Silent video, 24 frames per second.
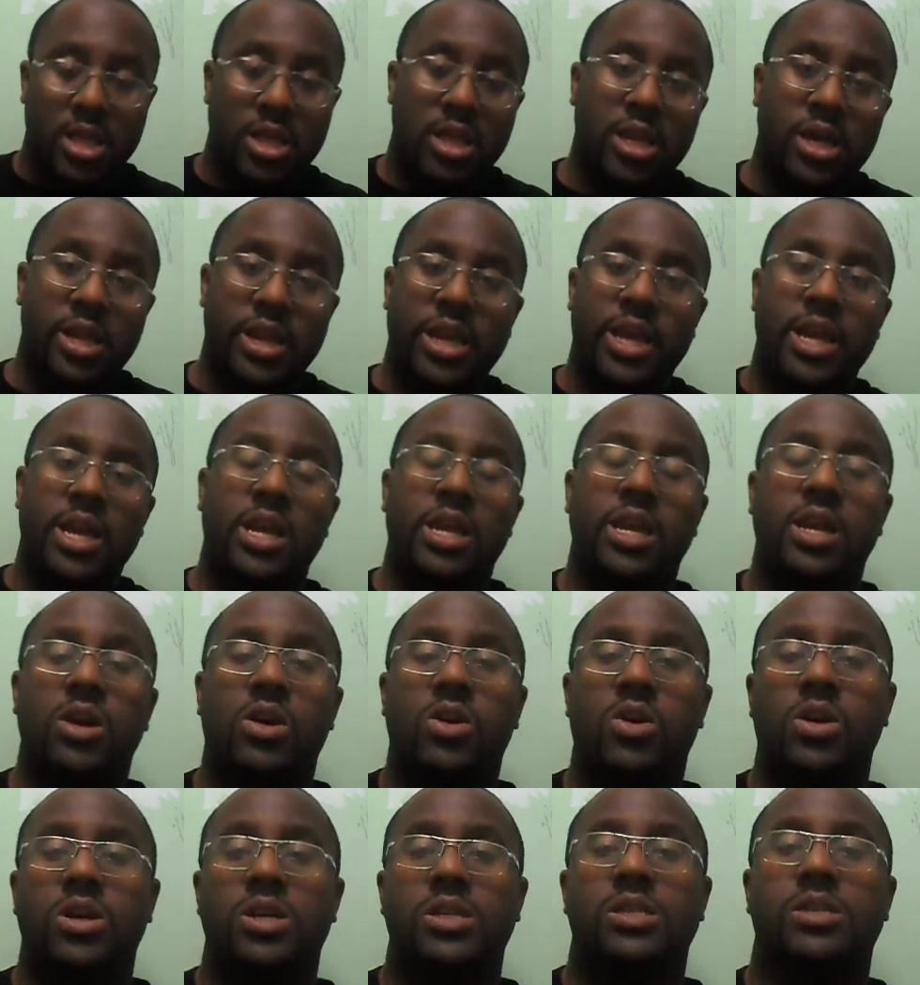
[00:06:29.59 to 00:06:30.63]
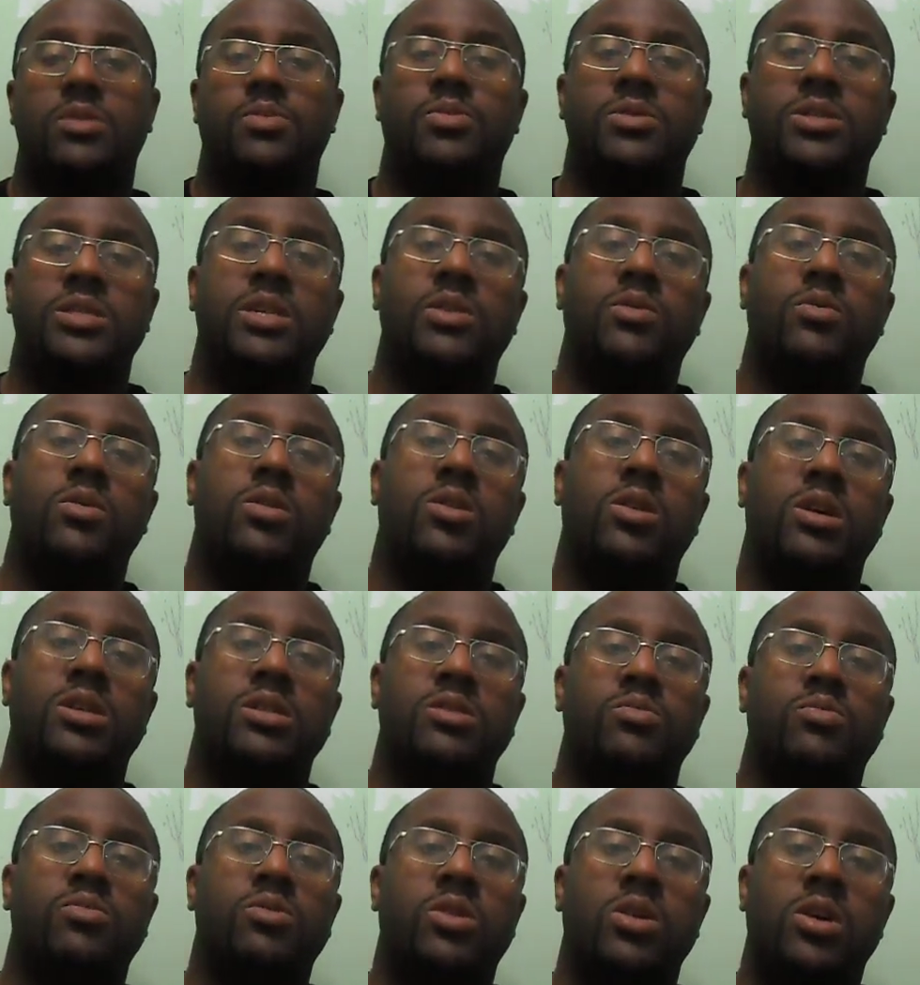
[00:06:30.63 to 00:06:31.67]
Love to hear yours. Proceed with
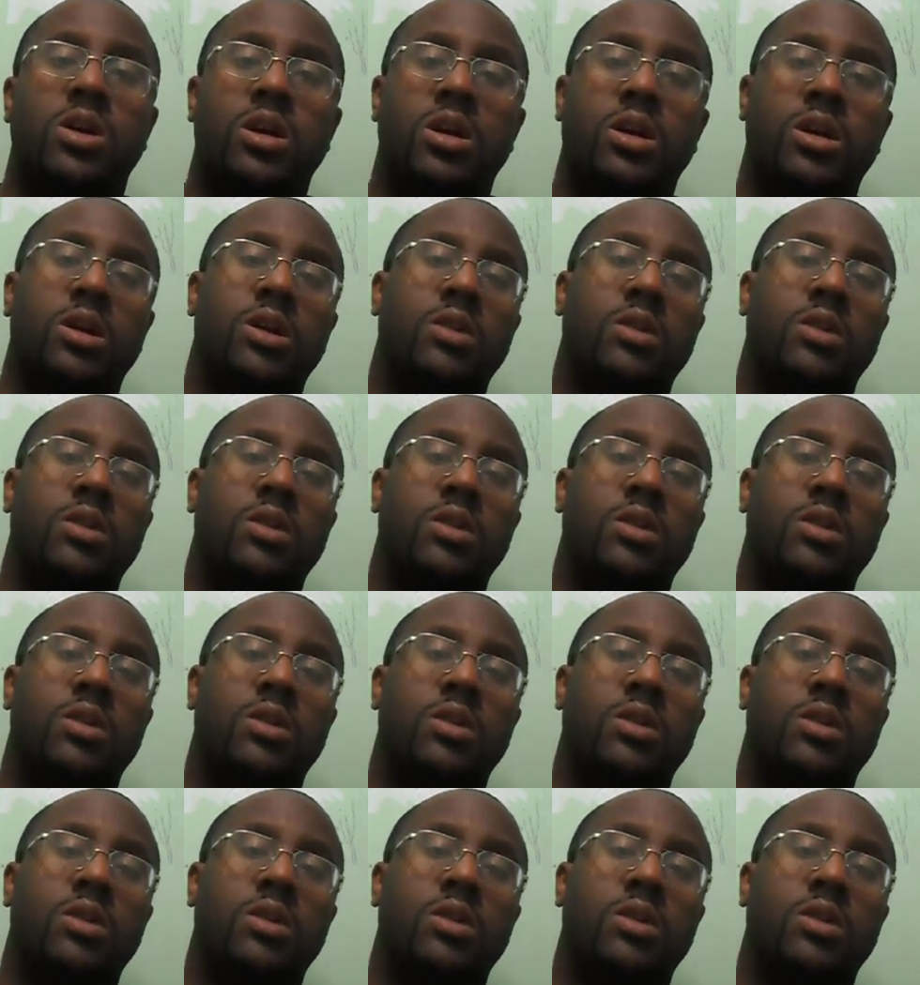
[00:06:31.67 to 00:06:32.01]
Carson Blog.